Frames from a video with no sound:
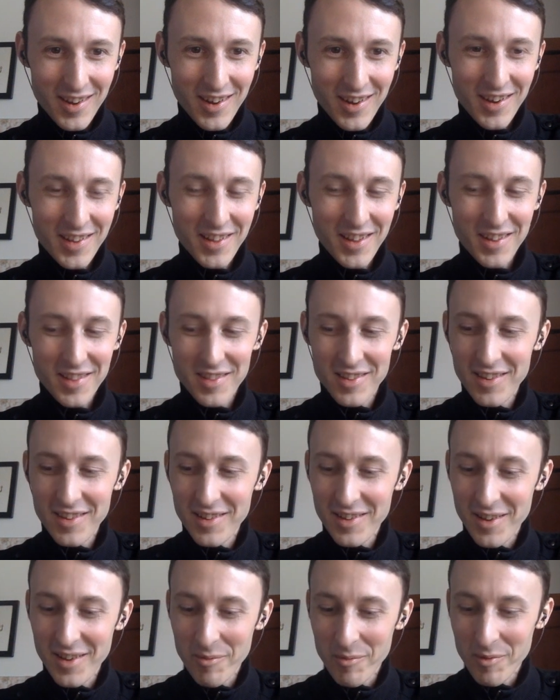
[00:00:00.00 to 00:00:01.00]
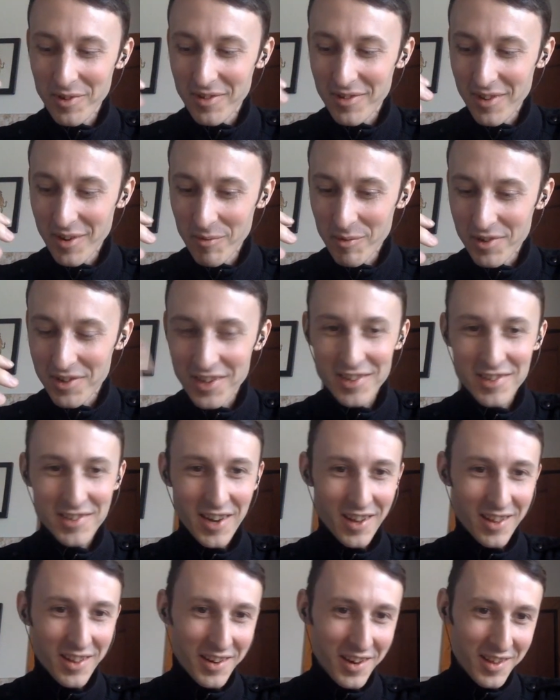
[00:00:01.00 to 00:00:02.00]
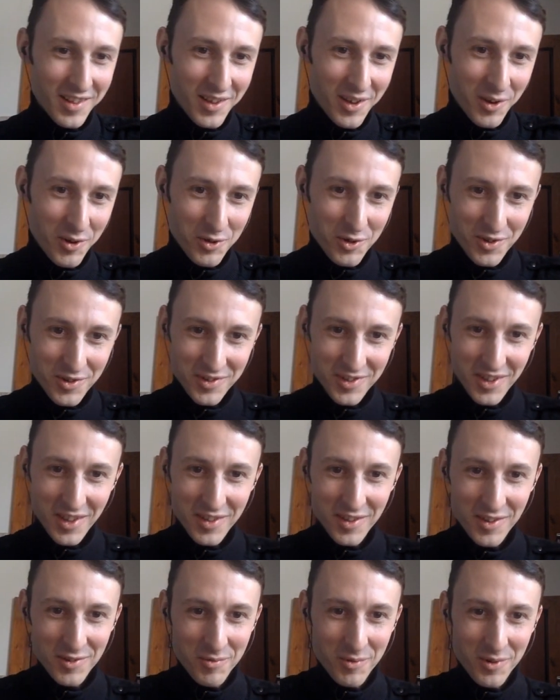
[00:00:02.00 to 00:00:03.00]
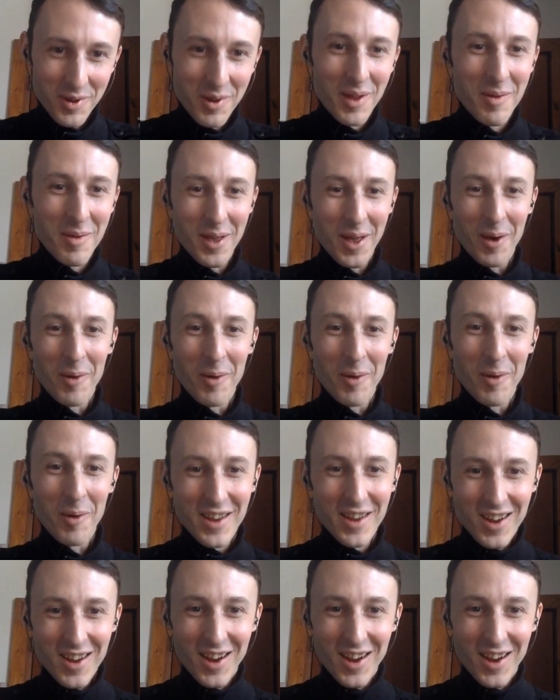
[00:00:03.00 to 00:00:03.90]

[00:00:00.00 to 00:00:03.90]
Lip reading: and that it would desalinate the oceans, and that this would help